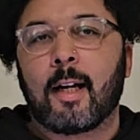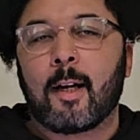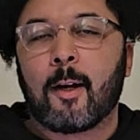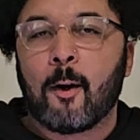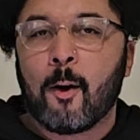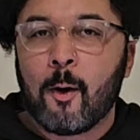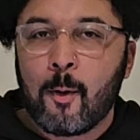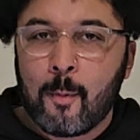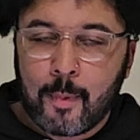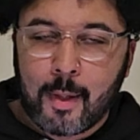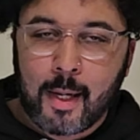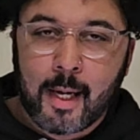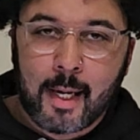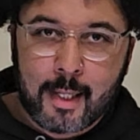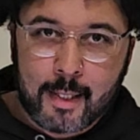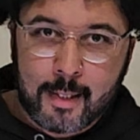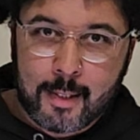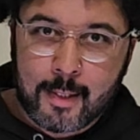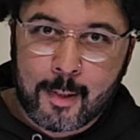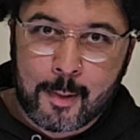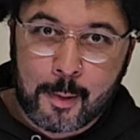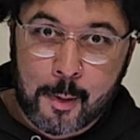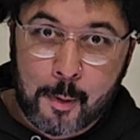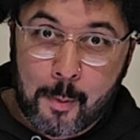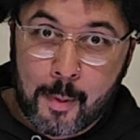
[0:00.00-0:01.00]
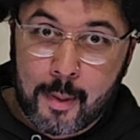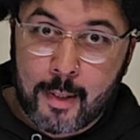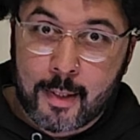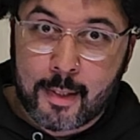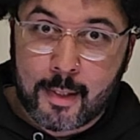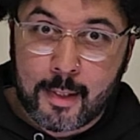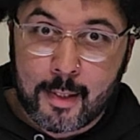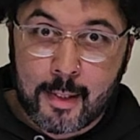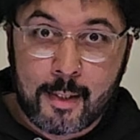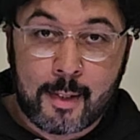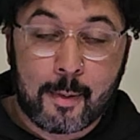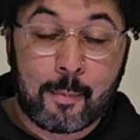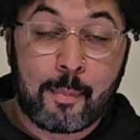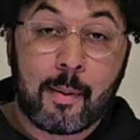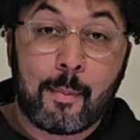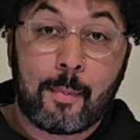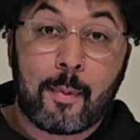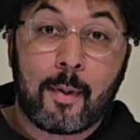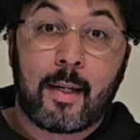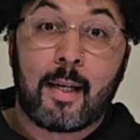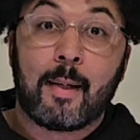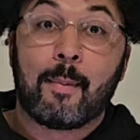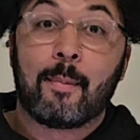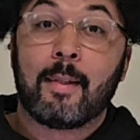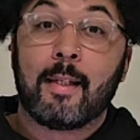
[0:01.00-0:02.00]
I hope that answers the questions that
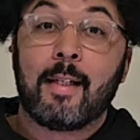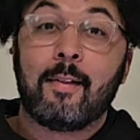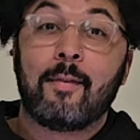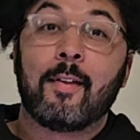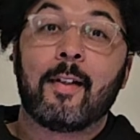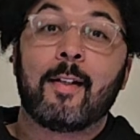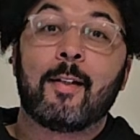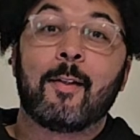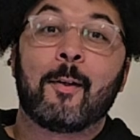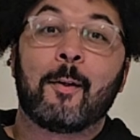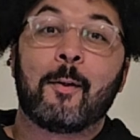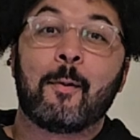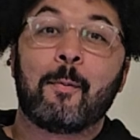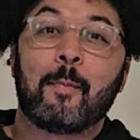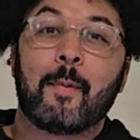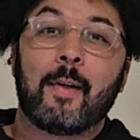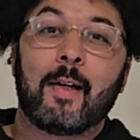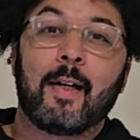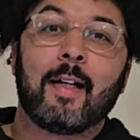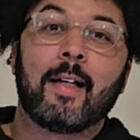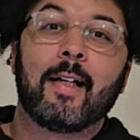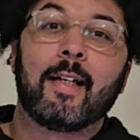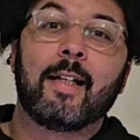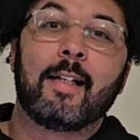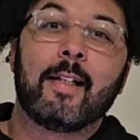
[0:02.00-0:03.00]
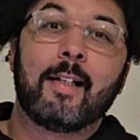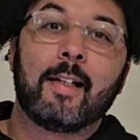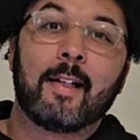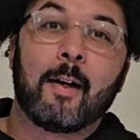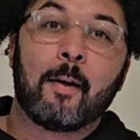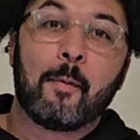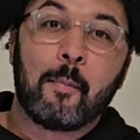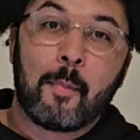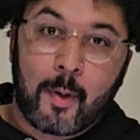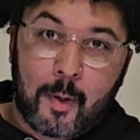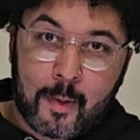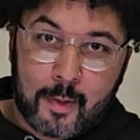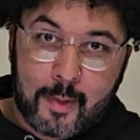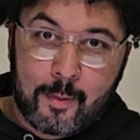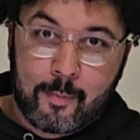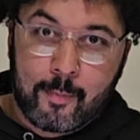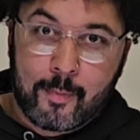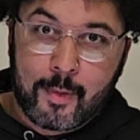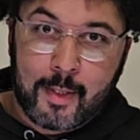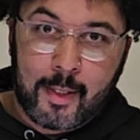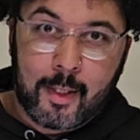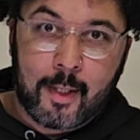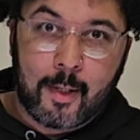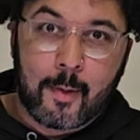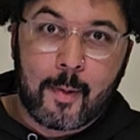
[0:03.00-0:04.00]
people keep leaving on my
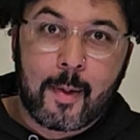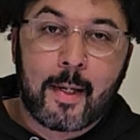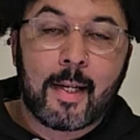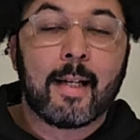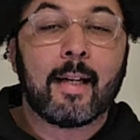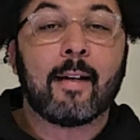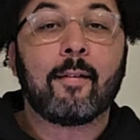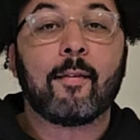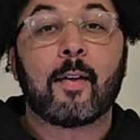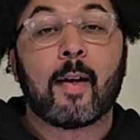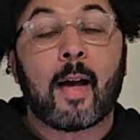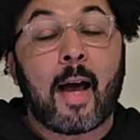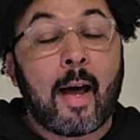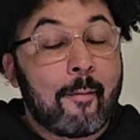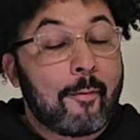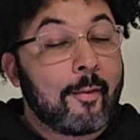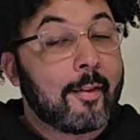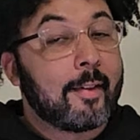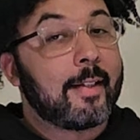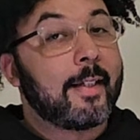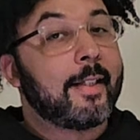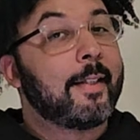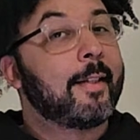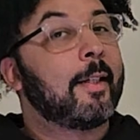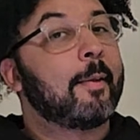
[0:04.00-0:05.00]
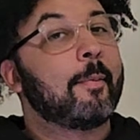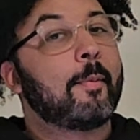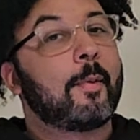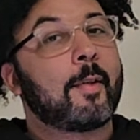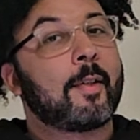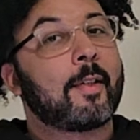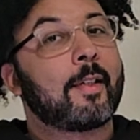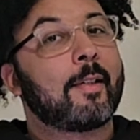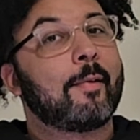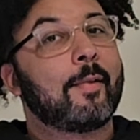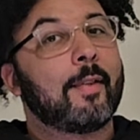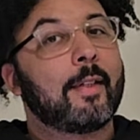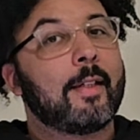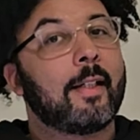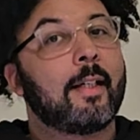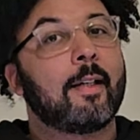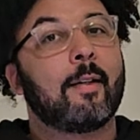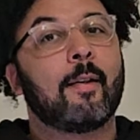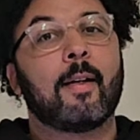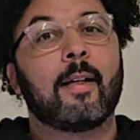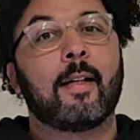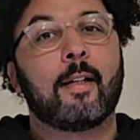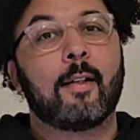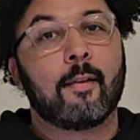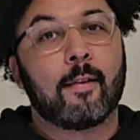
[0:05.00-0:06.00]
unboxing video. If you haven't seen the unboxing
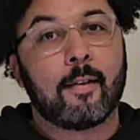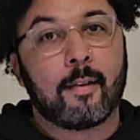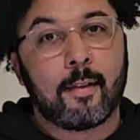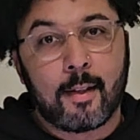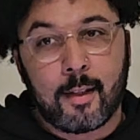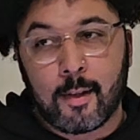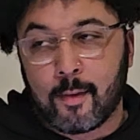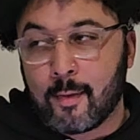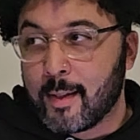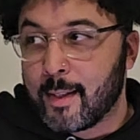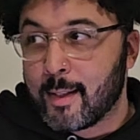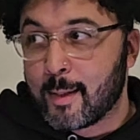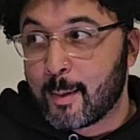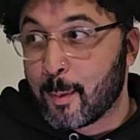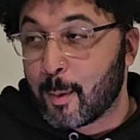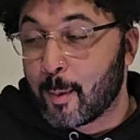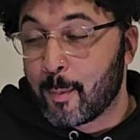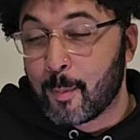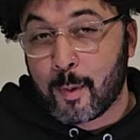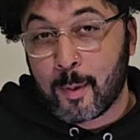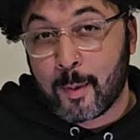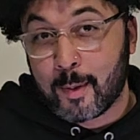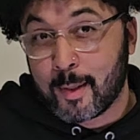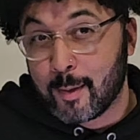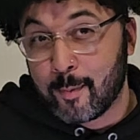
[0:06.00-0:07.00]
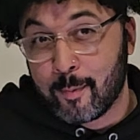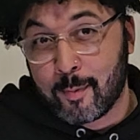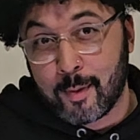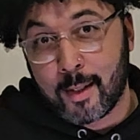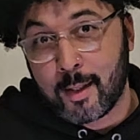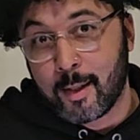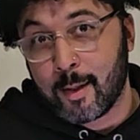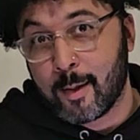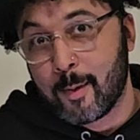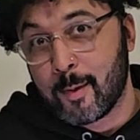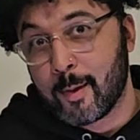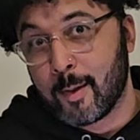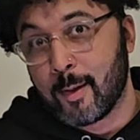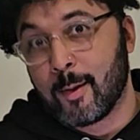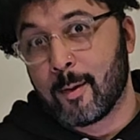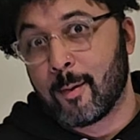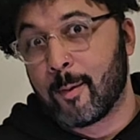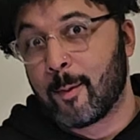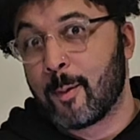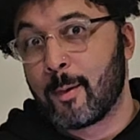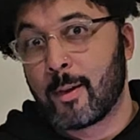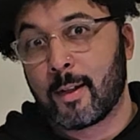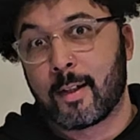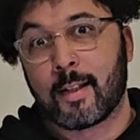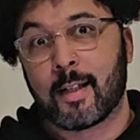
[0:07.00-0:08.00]
video and you're into unboxing videos and
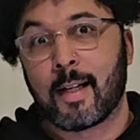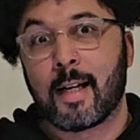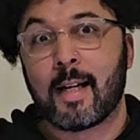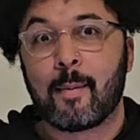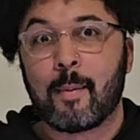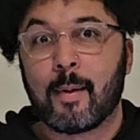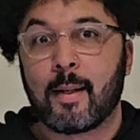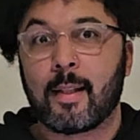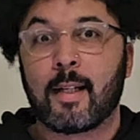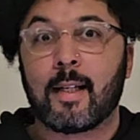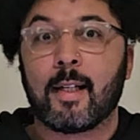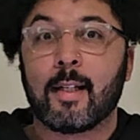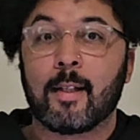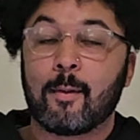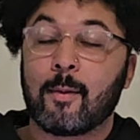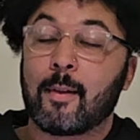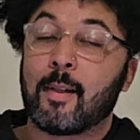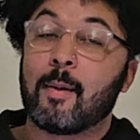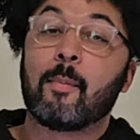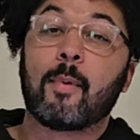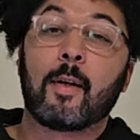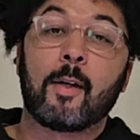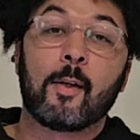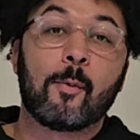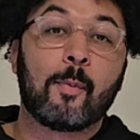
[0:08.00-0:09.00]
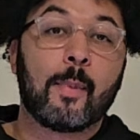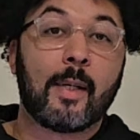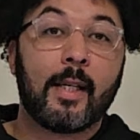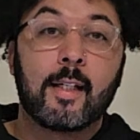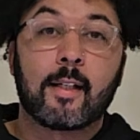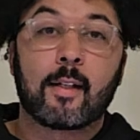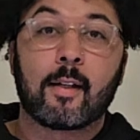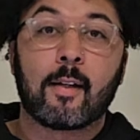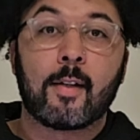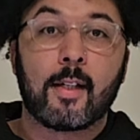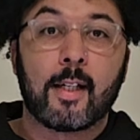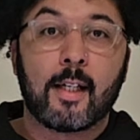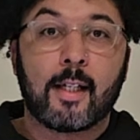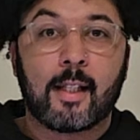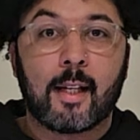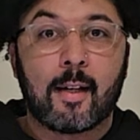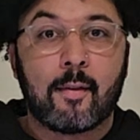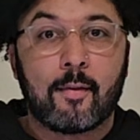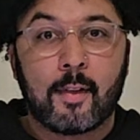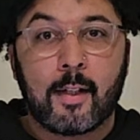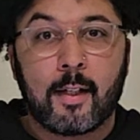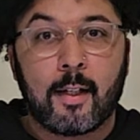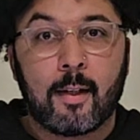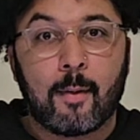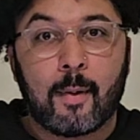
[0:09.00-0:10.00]
you're all excited about the Kindle, then by all means go check
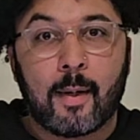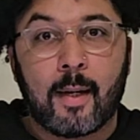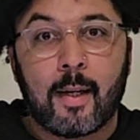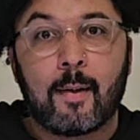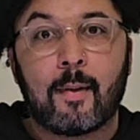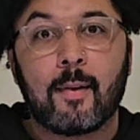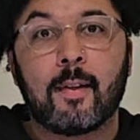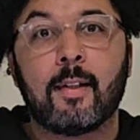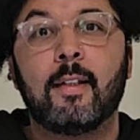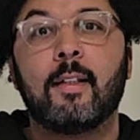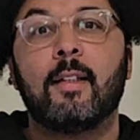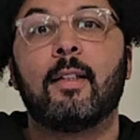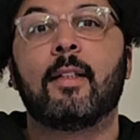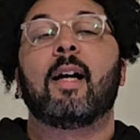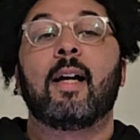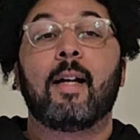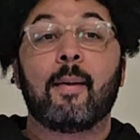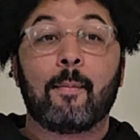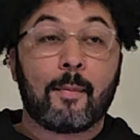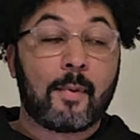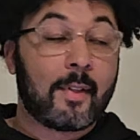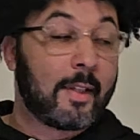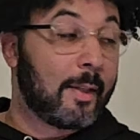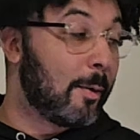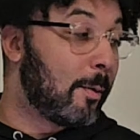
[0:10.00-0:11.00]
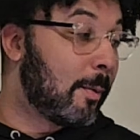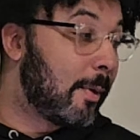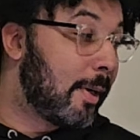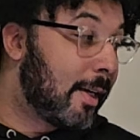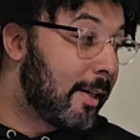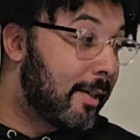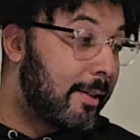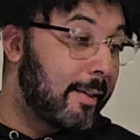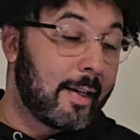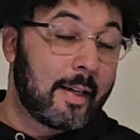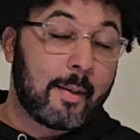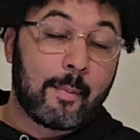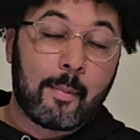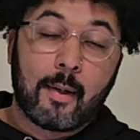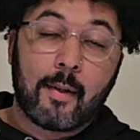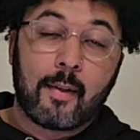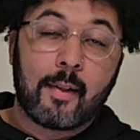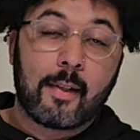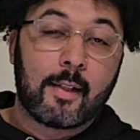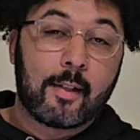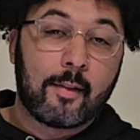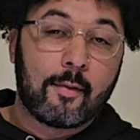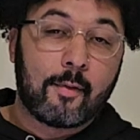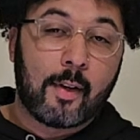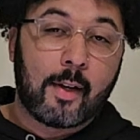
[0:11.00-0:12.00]
that video out. I am still quite excited about
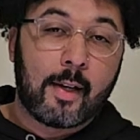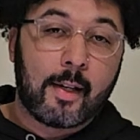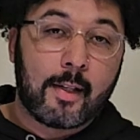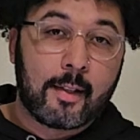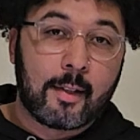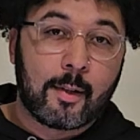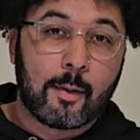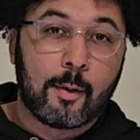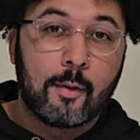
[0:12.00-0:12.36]
this device.